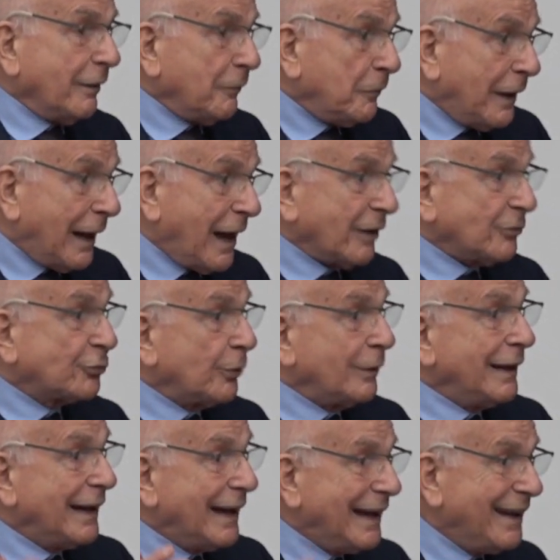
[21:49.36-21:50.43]
there
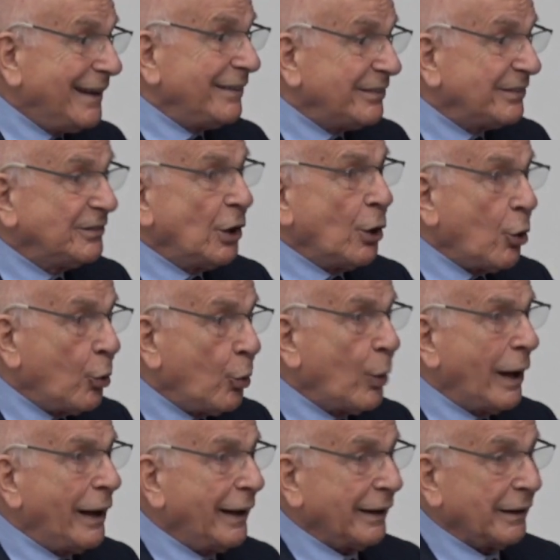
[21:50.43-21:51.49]
actually is no
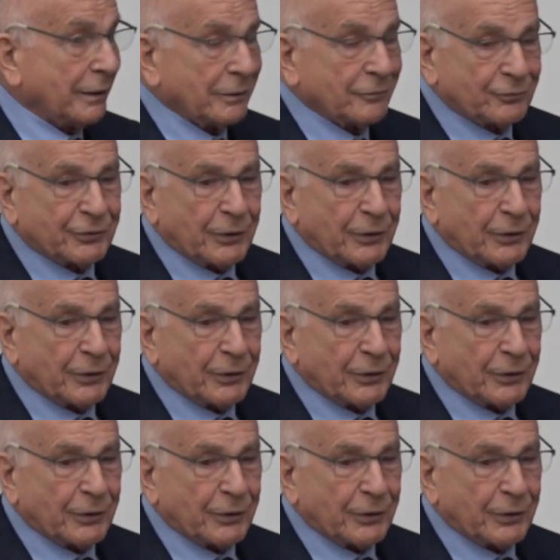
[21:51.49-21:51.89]
way